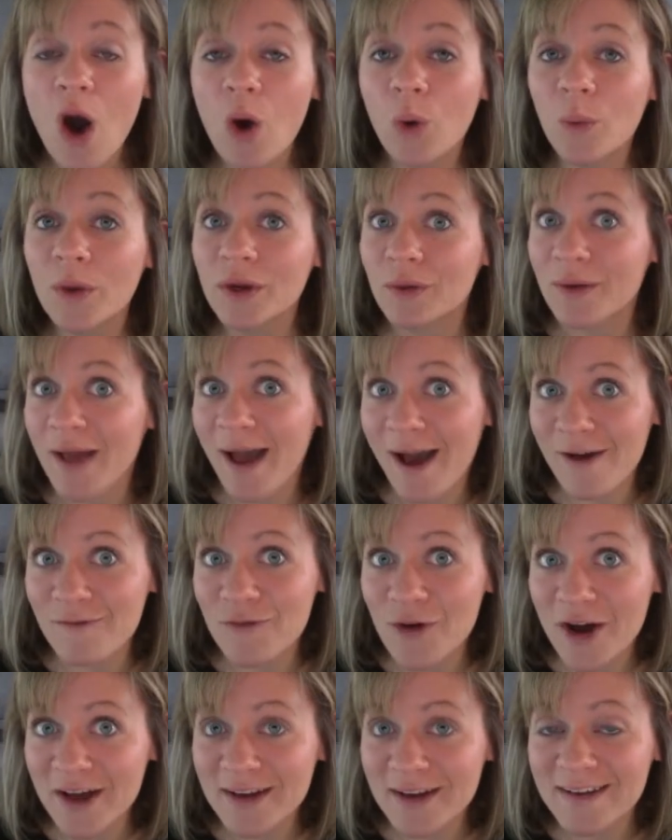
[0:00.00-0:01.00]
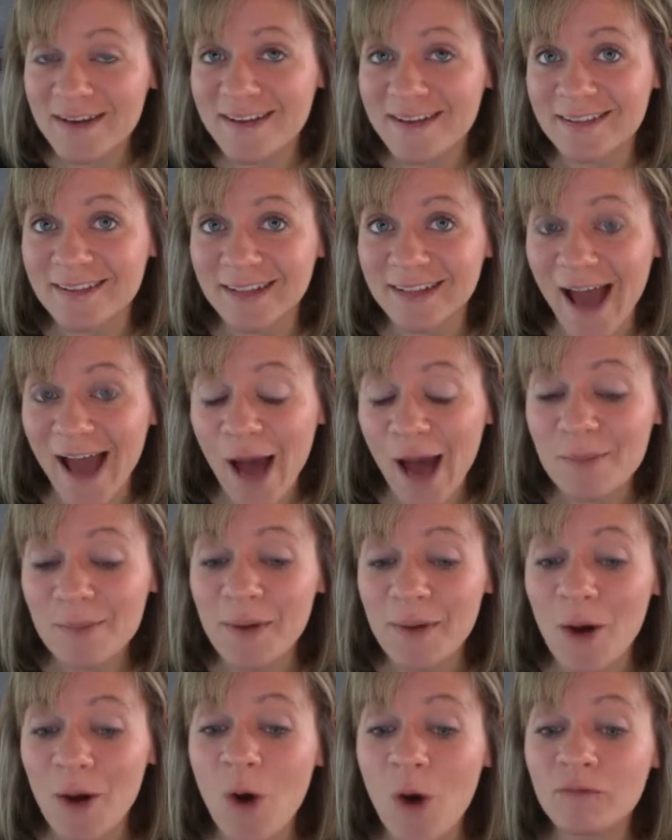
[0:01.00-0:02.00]
We don't have one in the lab,
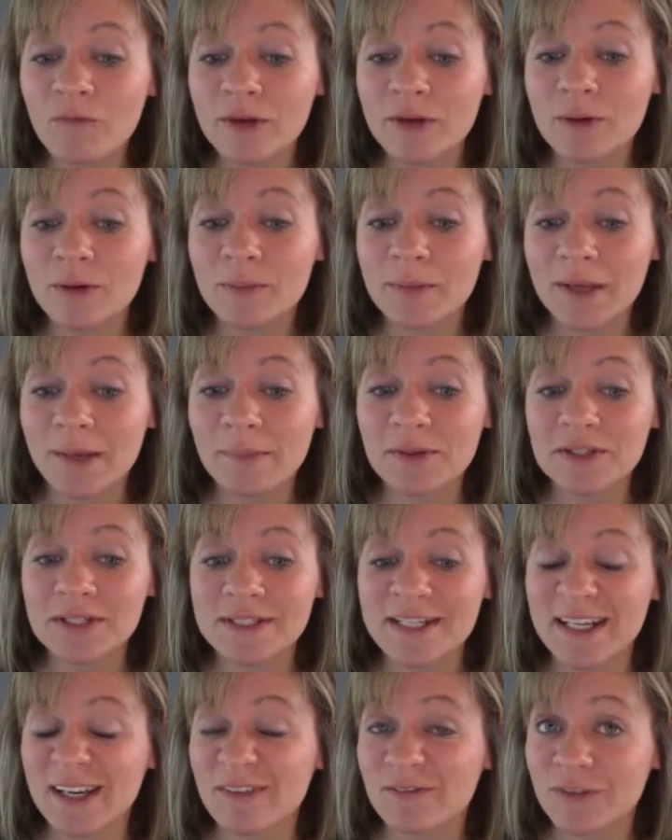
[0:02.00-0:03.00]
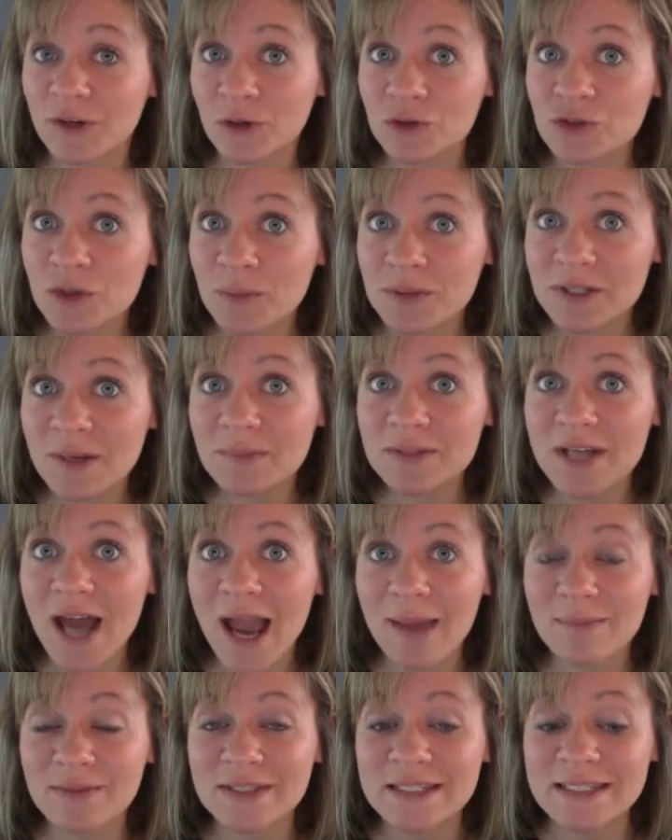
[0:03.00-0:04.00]
but hopefully we'll be able to take a field trip
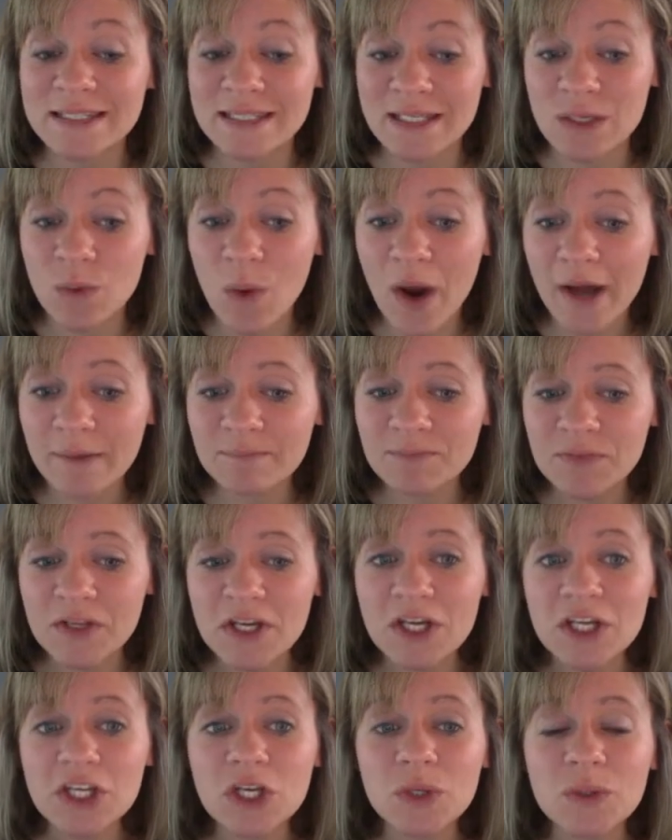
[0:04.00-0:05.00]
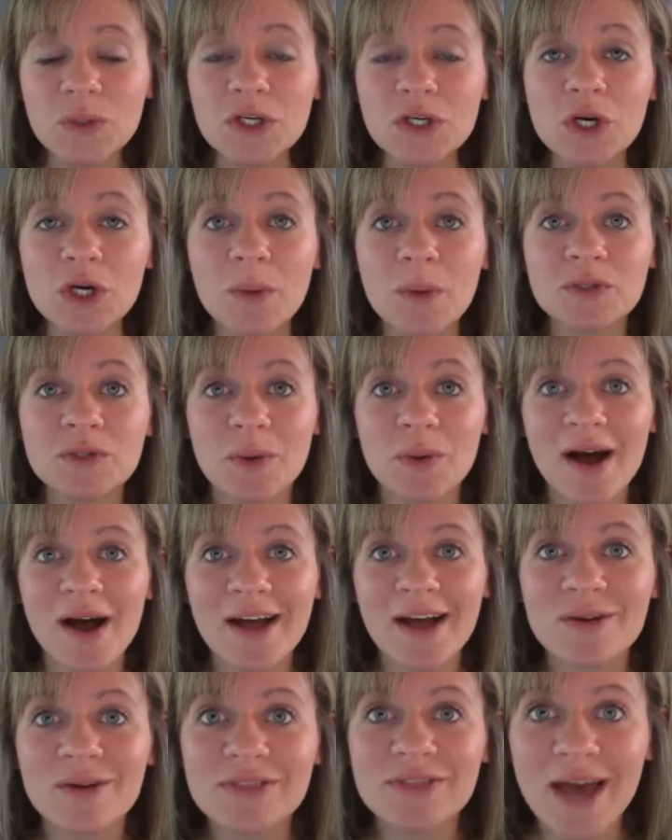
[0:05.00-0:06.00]
sometime and see one. You can go up to
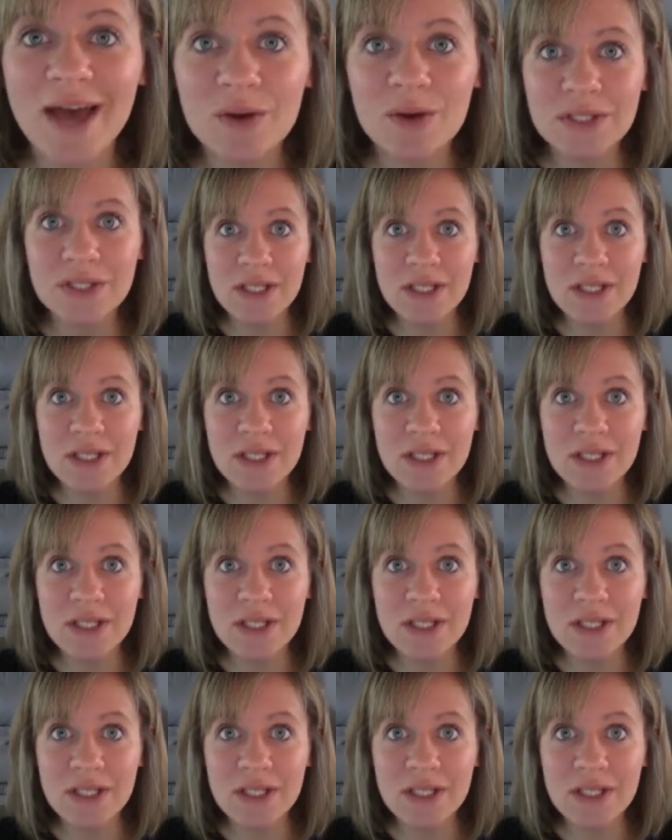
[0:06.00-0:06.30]
100,000